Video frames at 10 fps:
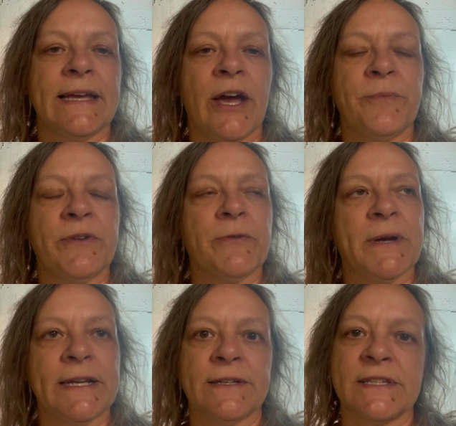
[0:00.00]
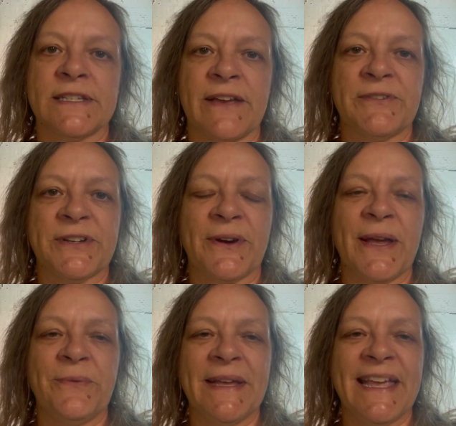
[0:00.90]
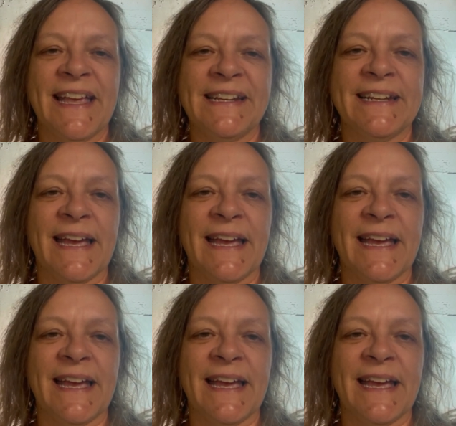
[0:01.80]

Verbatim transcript: Hope everybody else is having a great weekend